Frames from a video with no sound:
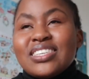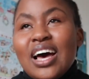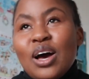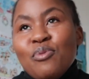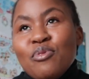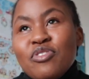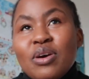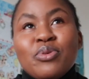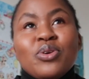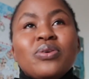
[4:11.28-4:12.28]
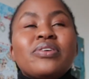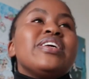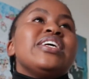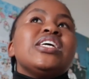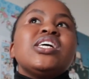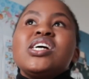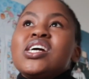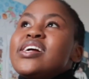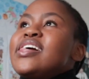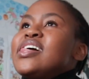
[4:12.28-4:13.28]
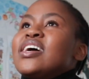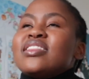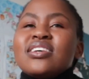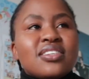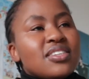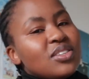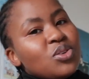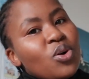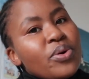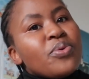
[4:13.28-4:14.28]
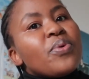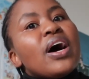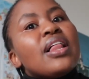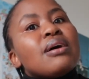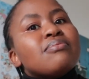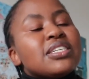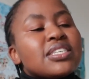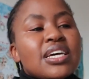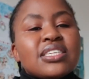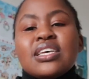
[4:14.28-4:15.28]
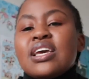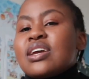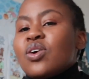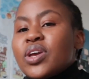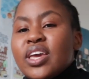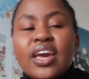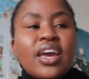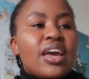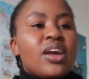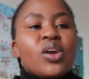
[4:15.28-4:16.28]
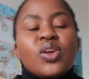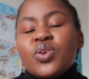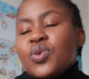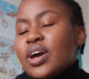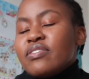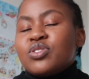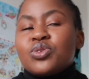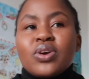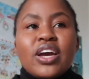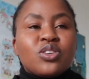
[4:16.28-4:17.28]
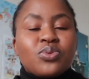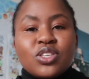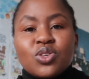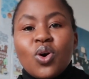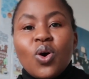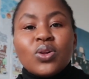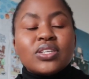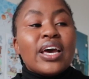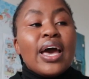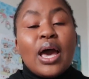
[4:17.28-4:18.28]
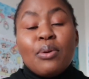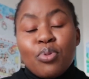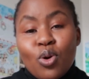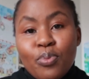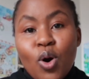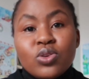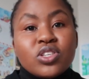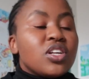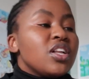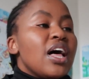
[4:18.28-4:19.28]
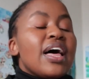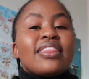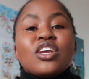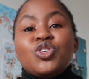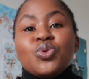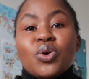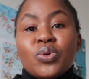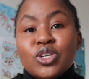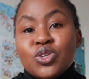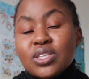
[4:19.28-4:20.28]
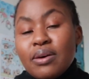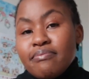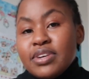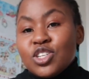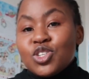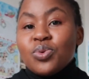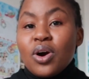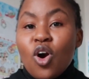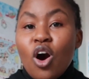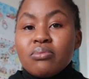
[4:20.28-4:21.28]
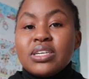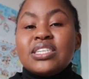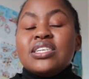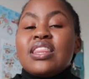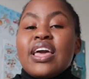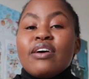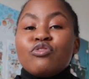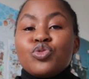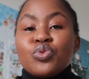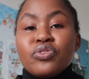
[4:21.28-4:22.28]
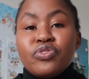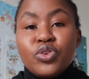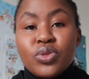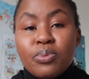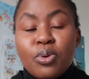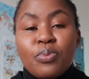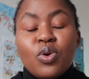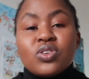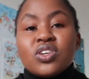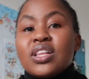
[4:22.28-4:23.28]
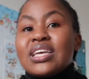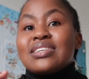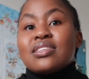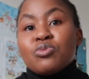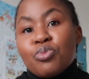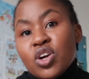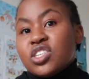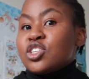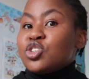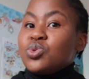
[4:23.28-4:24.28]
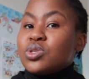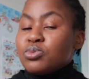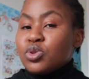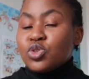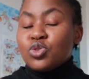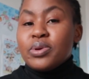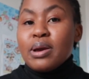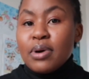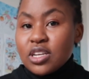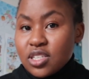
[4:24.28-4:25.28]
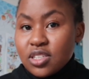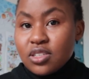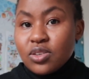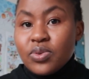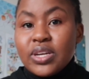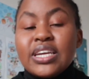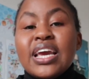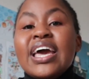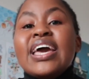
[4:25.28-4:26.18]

Um, February, things are still going well. I'm discussing, okay, you have to write what's called a proposal that you are going to submit to a committee. They have to review the proposal. Is this project suitable to be a master's degree?